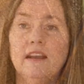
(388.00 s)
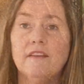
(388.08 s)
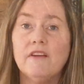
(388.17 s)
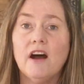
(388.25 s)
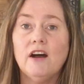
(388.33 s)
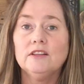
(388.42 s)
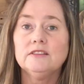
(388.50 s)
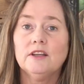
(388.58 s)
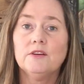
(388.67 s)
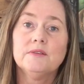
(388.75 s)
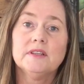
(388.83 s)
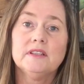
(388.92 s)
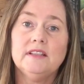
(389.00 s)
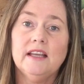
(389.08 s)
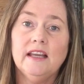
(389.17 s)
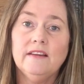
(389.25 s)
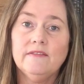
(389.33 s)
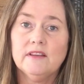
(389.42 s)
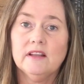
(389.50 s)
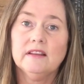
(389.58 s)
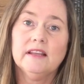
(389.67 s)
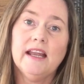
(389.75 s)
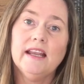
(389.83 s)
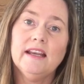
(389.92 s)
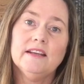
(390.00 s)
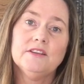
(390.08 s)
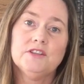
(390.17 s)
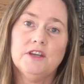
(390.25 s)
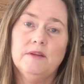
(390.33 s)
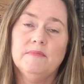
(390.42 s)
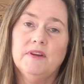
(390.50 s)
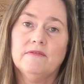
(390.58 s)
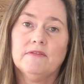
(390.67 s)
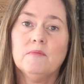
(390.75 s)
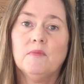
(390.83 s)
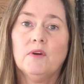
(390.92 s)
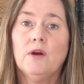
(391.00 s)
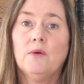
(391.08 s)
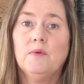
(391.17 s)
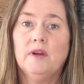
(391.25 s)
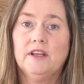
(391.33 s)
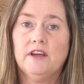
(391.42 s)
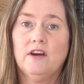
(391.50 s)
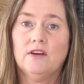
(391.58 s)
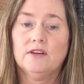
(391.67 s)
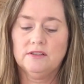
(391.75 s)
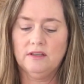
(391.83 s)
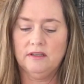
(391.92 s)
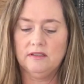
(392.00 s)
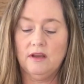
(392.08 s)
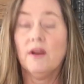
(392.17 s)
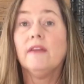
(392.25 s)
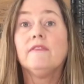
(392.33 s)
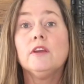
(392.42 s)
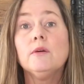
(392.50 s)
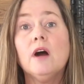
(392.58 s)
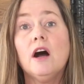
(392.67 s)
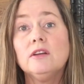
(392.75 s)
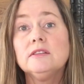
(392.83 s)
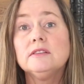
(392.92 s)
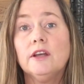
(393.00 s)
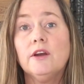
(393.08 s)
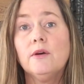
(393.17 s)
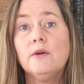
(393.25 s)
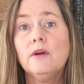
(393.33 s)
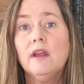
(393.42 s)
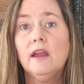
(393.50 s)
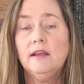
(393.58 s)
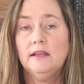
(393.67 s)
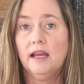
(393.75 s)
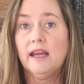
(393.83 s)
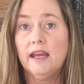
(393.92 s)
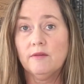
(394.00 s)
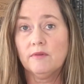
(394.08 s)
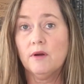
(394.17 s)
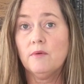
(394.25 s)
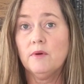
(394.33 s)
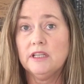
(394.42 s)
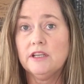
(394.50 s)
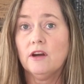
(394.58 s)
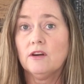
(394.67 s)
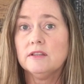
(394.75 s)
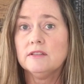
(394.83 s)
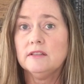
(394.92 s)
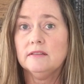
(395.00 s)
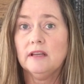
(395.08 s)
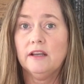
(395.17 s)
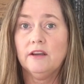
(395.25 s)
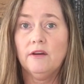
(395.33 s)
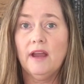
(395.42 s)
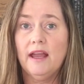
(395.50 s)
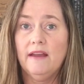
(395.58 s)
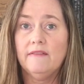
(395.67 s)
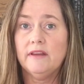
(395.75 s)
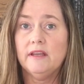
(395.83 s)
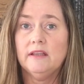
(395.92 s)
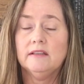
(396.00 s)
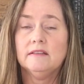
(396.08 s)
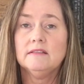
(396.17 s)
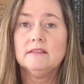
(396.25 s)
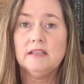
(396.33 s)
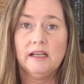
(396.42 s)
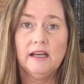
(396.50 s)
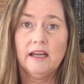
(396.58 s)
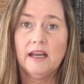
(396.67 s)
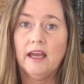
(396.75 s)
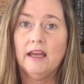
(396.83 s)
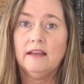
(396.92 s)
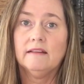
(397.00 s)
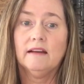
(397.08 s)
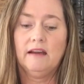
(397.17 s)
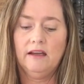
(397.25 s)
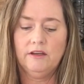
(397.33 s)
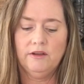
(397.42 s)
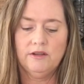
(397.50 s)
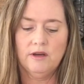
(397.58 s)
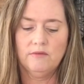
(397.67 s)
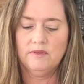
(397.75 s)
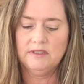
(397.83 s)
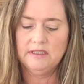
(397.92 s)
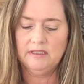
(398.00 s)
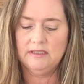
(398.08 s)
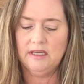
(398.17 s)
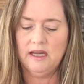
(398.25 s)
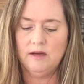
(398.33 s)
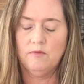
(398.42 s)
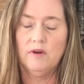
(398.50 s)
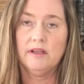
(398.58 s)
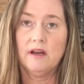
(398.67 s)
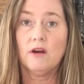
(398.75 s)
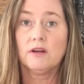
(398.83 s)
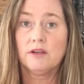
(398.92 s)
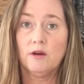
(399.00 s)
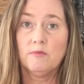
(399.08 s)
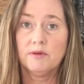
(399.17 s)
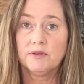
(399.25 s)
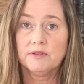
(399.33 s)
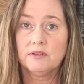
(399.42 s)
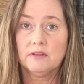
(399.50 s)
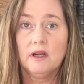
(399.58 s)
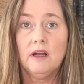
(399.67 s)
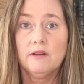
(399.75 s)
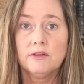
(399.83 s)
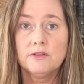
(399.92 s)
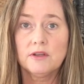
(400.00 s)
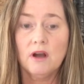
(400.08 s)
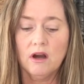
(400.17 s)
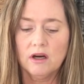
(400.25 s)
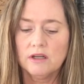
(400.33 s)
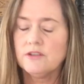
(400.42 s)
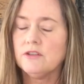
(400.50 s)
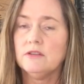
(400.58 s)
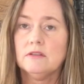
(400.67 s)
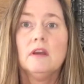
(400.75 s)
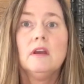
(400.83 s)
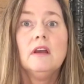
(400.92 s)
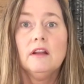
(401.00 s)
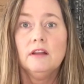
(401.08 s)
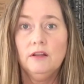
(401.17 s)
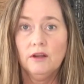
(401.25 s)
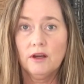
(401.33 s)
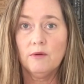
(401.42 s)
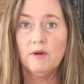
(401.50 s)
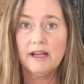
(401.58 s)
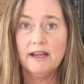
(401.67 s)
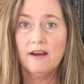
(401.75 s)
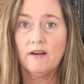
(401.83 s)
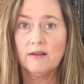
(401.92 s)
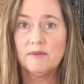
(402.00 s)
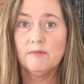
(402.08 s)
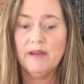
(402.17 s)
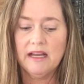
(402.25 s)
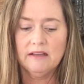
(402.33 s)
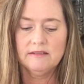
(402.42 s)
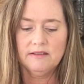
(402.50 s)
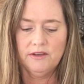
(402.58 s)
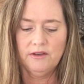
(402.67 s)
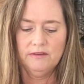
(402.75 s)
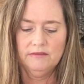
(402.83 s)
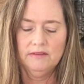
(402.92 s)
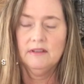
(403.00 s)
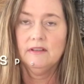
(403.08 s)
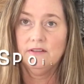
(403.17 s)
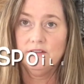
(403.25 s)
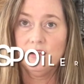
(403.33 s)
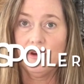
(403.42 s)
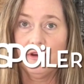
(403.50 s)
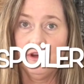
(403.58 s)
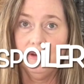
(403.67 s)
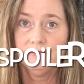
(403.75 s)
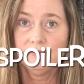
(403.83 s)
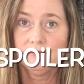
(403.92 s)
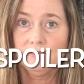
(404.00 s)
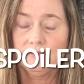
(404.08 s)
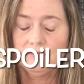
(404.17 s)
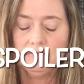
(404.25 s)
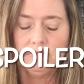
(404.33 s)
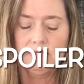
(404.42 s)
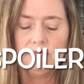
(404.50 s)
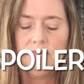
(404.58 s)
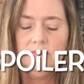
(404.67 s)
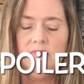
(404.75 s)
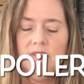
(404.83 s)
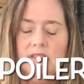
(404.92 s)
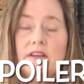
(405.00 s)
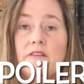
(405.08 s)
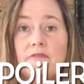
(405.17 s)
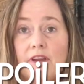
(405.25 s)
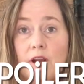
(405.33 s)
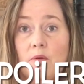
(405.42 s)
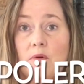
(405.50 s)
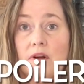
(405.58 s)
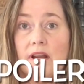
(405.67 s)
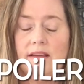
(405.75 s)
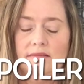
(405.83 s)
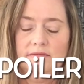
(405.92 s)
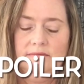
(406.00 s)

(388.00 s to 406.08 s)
I've also received the latest shipment from Row 1 Yarns. So if you also get Row 1 Yarns and you haven't seen it yet and you don't want to see what October's colors are, just look away now. I'm about to show you. So fair warning.